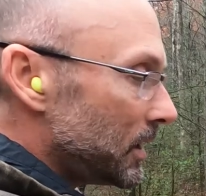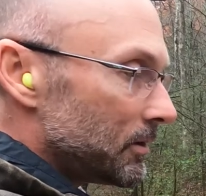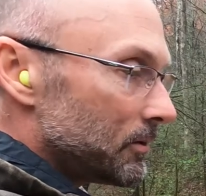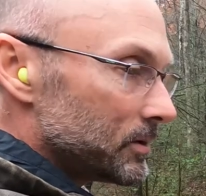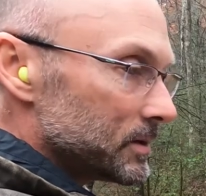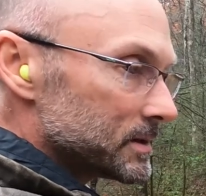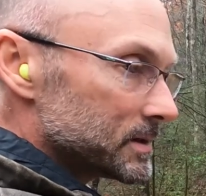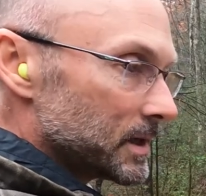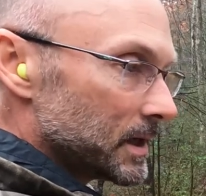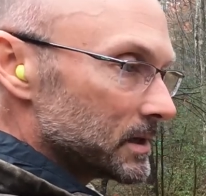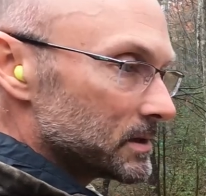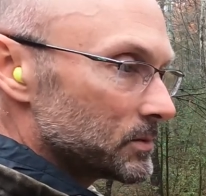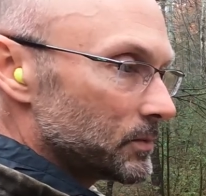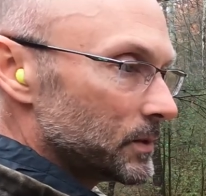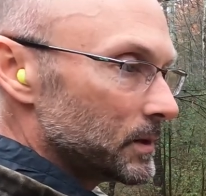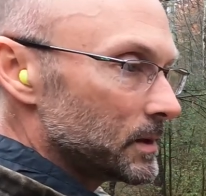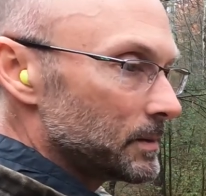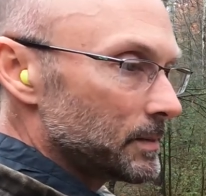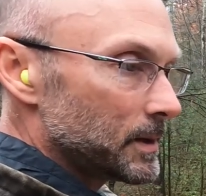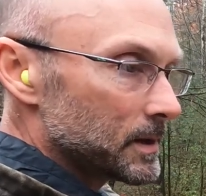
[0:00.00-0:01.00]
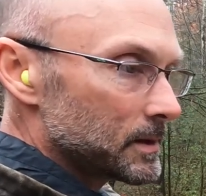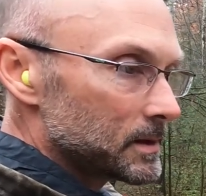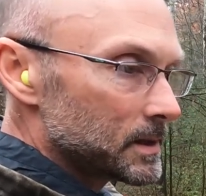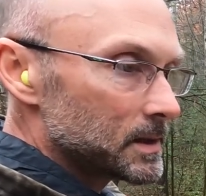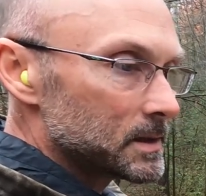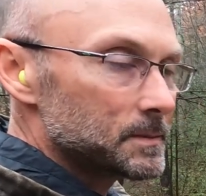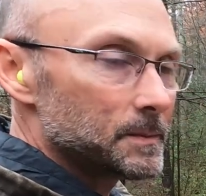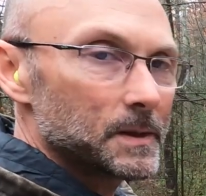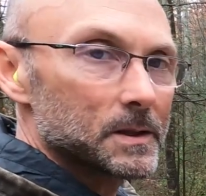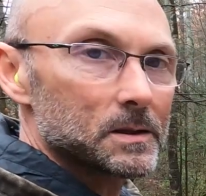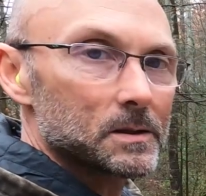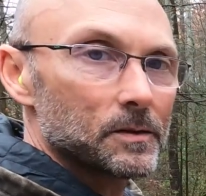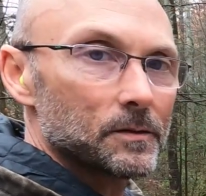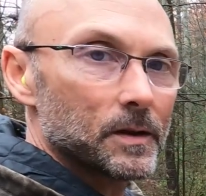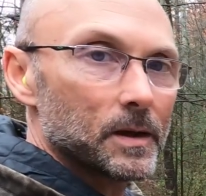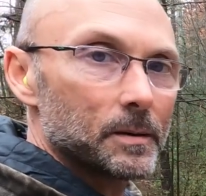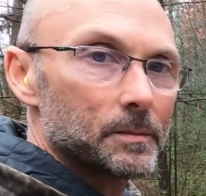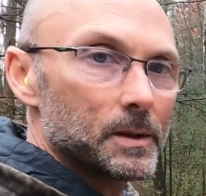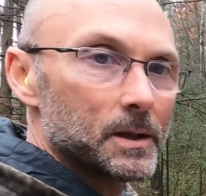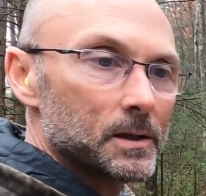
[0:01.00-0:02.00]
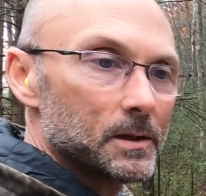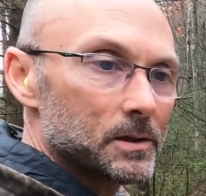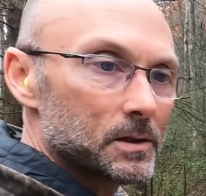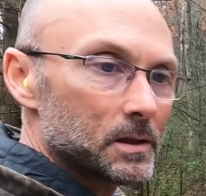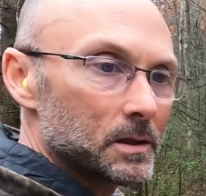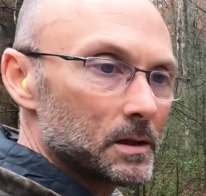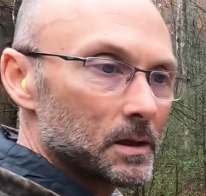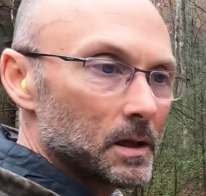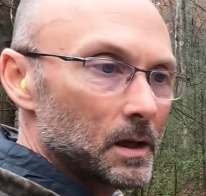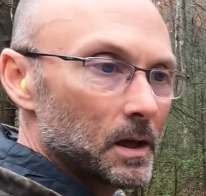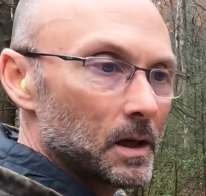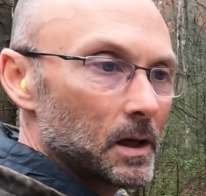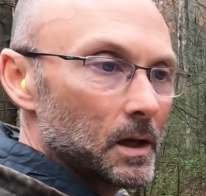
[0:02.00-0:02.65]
I will say is weird about these pieces of ammunition.